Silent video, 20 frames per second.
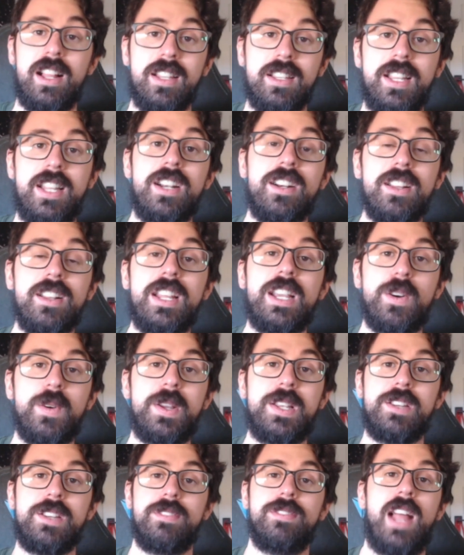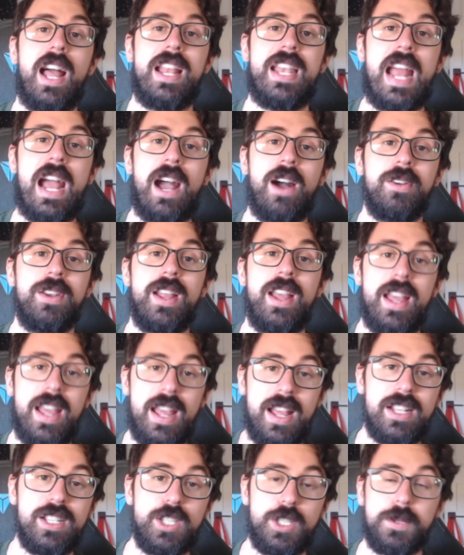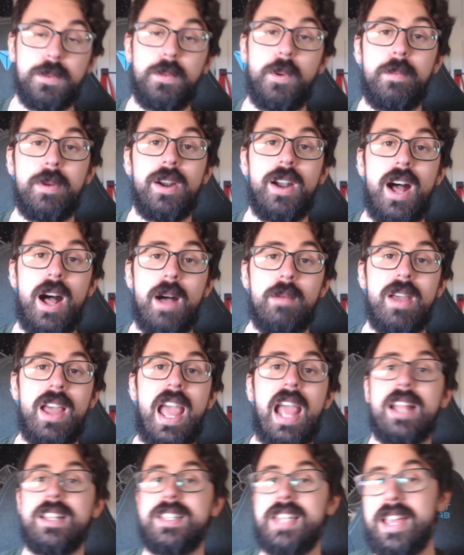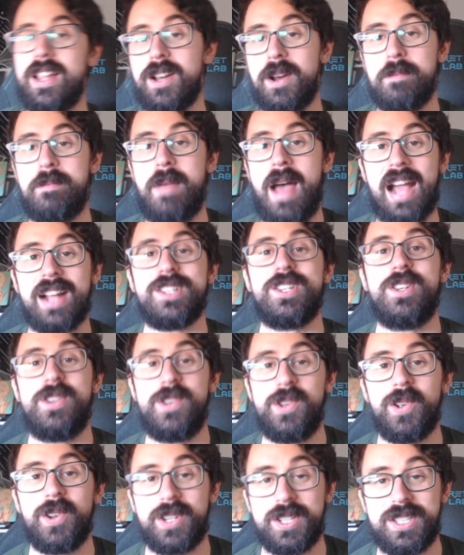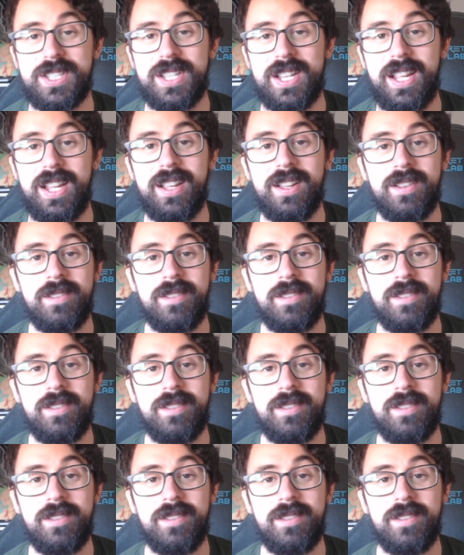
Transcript: literally going to fly down, swoop her up, and take her back to New York City.